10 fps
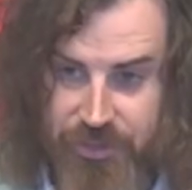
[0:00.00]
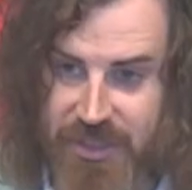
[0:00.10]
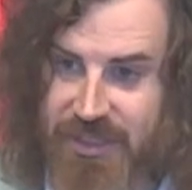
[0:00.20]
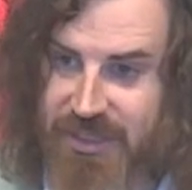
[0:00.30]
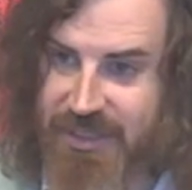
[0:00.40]

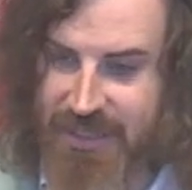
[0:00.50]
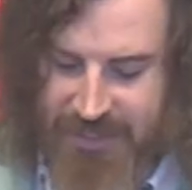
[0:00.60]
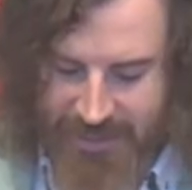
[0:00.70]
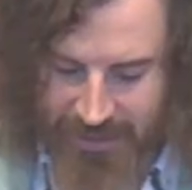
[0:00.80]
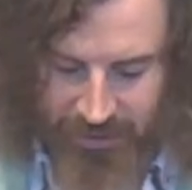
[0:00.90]
goes into
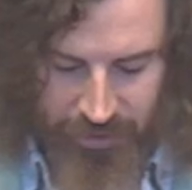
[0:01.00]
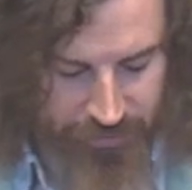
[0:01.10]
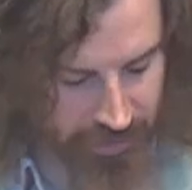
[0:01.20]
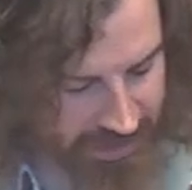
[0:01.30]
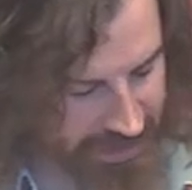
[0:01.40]
detail
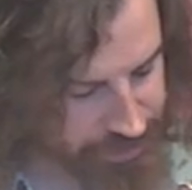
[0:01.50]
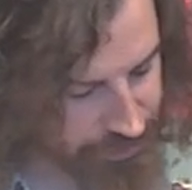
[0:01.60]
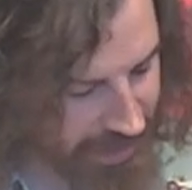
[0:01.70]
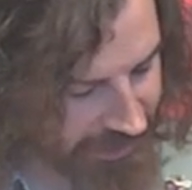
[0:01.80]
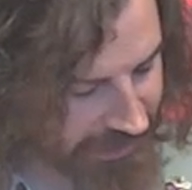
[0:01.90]
of what
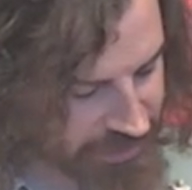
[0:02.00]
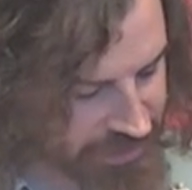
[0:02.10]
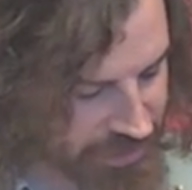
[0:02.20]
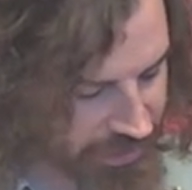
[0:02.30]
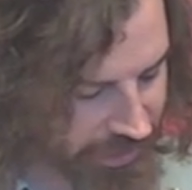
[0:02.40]
Israel
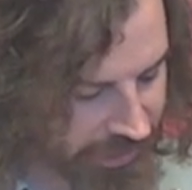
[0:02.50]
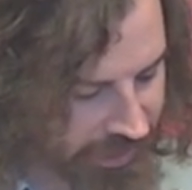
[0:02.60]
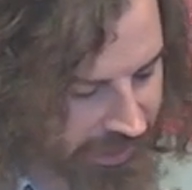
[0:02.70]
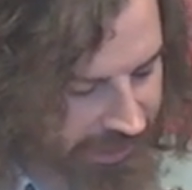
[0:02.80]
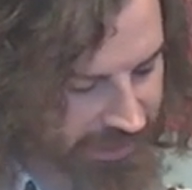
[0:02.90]
had done
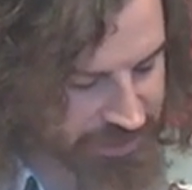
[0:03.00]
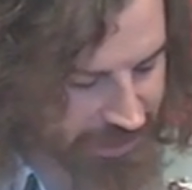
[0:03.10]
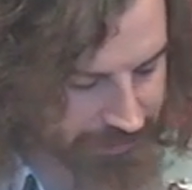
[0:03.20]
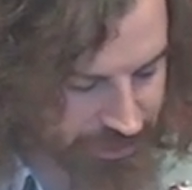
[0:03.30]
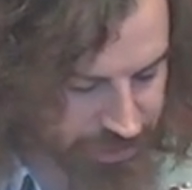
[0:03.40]
in
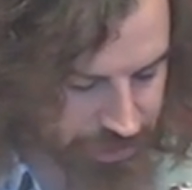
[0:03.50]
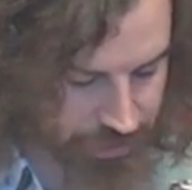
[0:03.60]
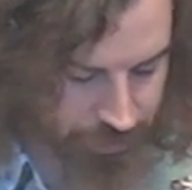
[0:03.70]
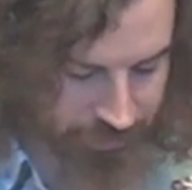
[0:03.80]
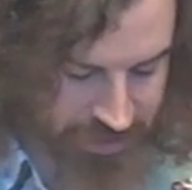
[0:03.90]
chapter
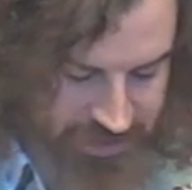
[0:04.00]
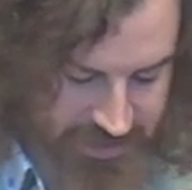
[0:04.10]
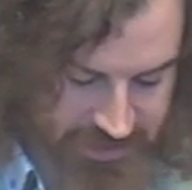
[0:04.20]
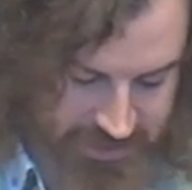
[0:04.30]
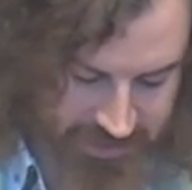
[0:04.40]
2,
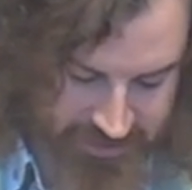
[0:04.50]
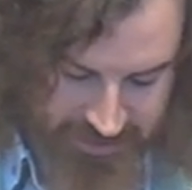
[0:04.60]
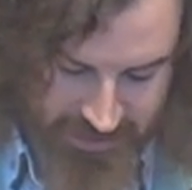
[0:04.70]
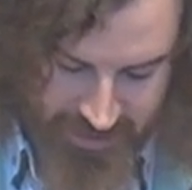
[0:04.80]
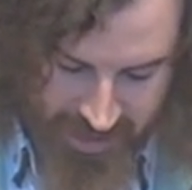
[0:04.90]
verses
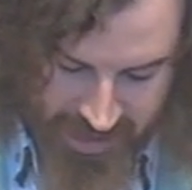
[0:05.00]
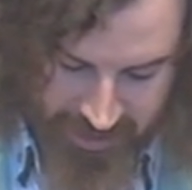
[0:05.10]
6 and